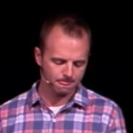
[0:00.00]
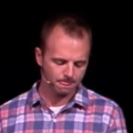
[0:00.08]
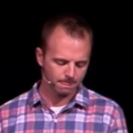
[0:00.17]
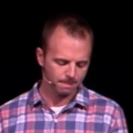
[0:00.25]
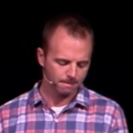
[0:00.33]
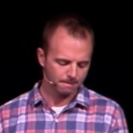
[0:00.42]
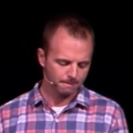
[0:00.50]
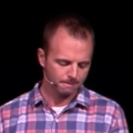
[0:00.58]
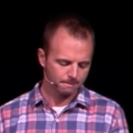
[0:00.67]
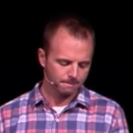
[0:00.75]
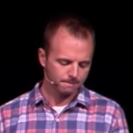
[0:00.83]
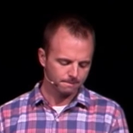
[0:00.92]

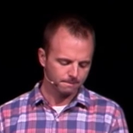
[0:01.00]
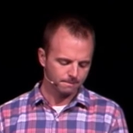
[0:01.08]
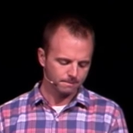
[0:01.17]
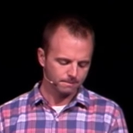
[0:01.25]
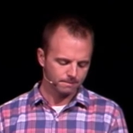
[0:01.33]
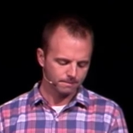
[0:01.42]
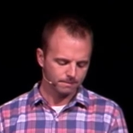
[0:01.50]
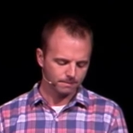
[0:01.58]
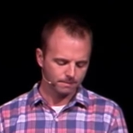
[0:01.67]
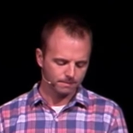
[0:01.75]
Nothing is said.